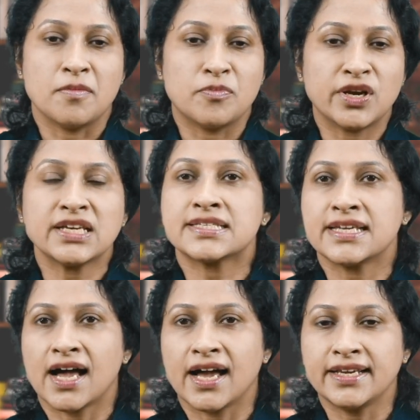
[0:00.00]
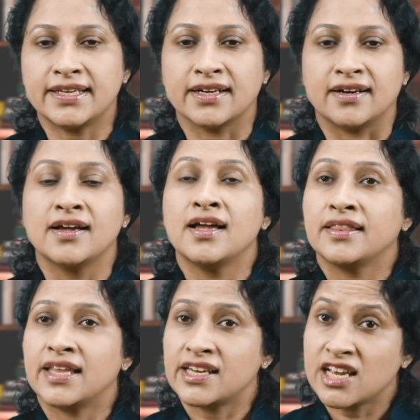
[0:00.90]
embrace the idea
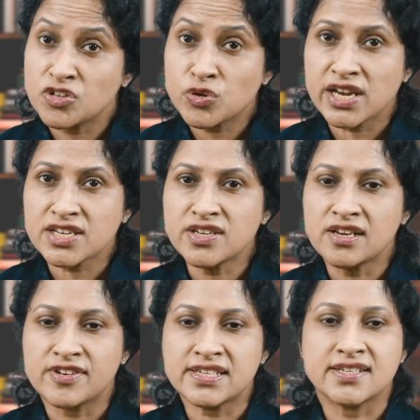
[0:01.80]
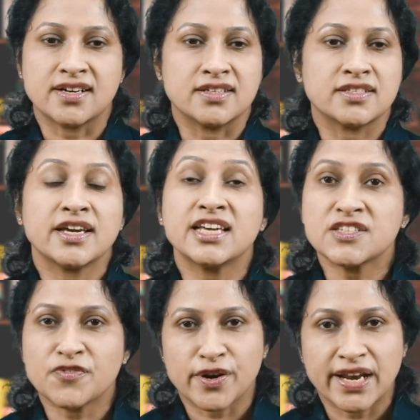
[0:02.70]
that educational research
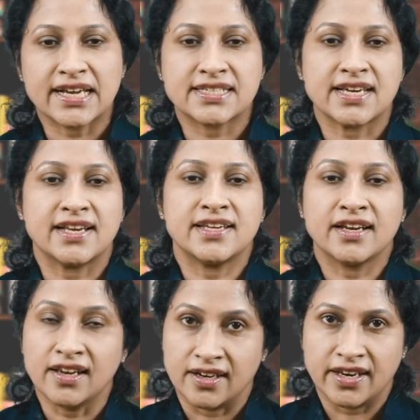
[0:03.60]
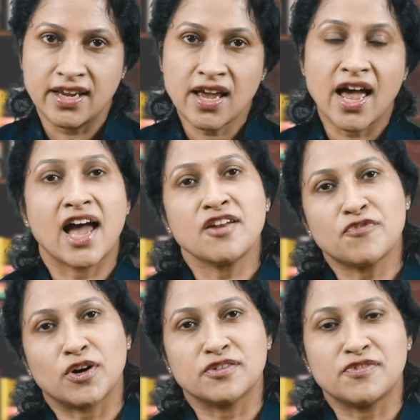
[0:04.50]
is for extending learning
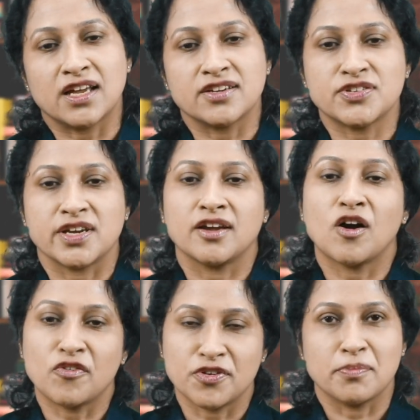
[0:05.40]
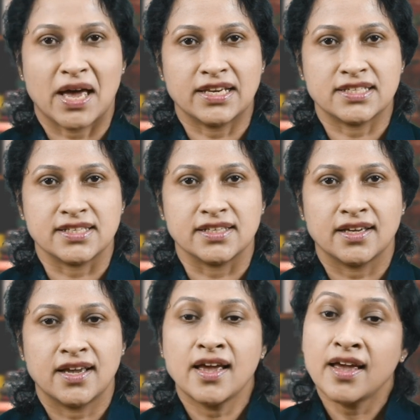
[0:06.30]
and for the flourishing of humanity.
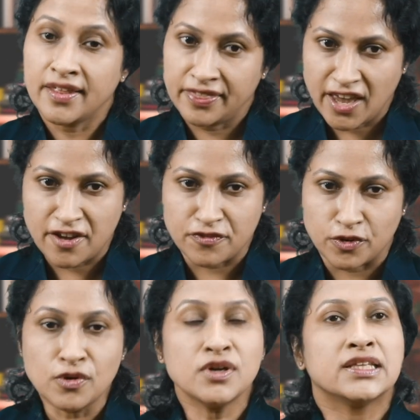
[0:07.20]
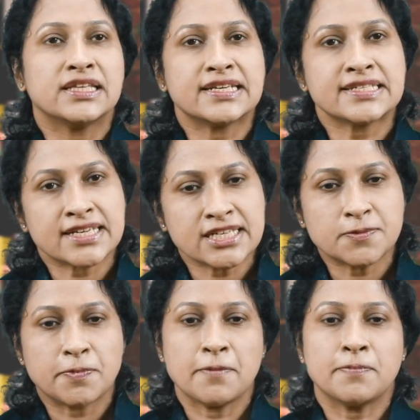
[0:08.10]
Therefore, the
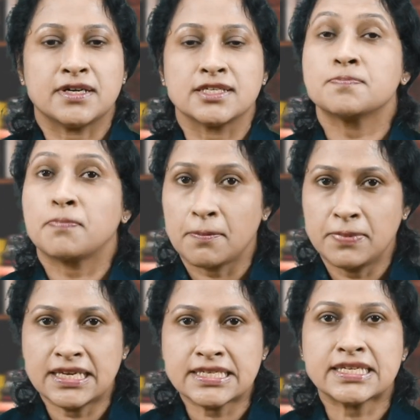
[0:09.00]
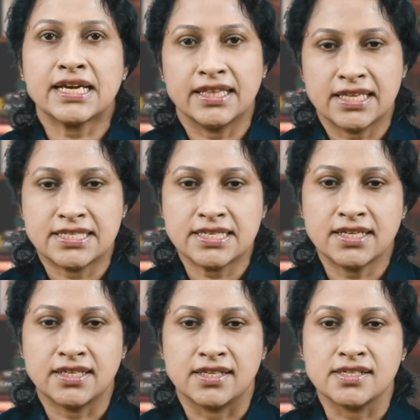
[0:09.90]
research papers published in the
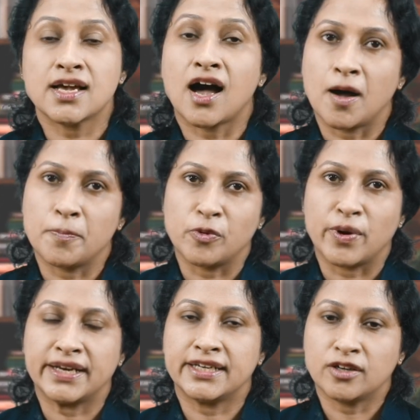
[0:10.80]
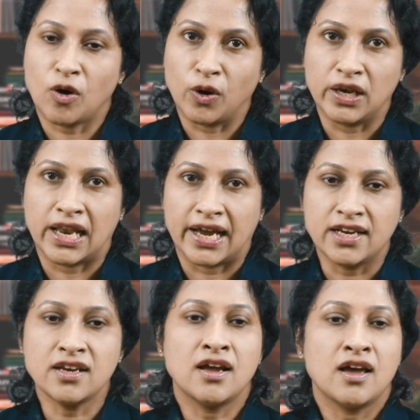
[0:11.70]
journals are provided online,